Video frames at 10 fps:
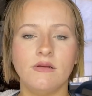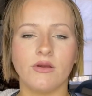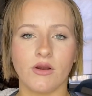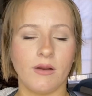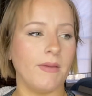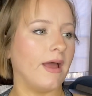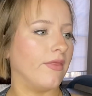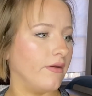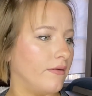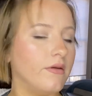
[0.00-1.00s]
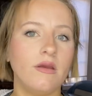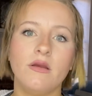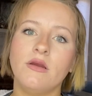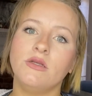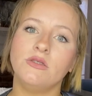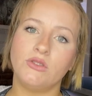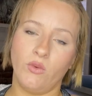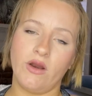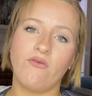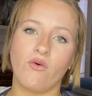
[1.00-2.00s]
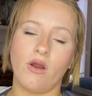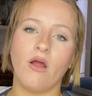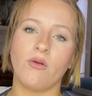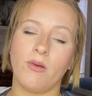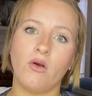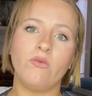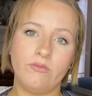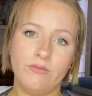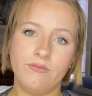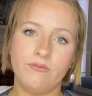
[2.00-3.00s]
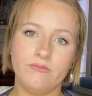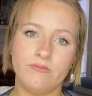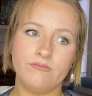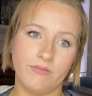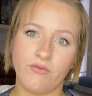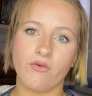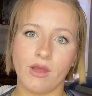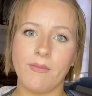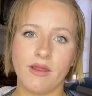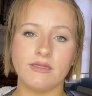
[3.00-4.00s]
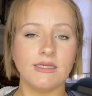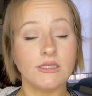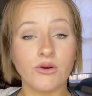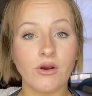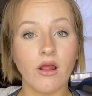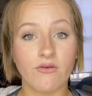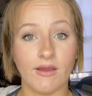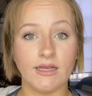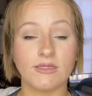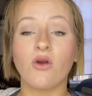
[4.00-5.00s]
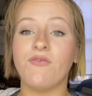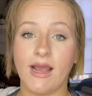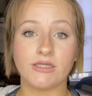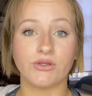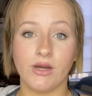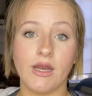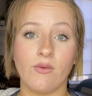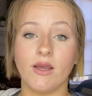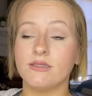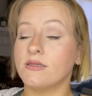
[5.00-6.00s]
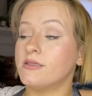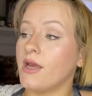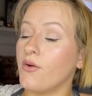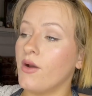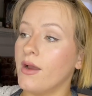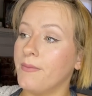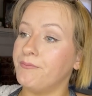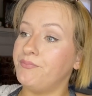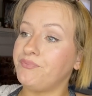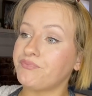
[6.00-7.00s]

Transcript: They're going to buy the $24 bowl before they buy the $600 vase, or faster anyways. So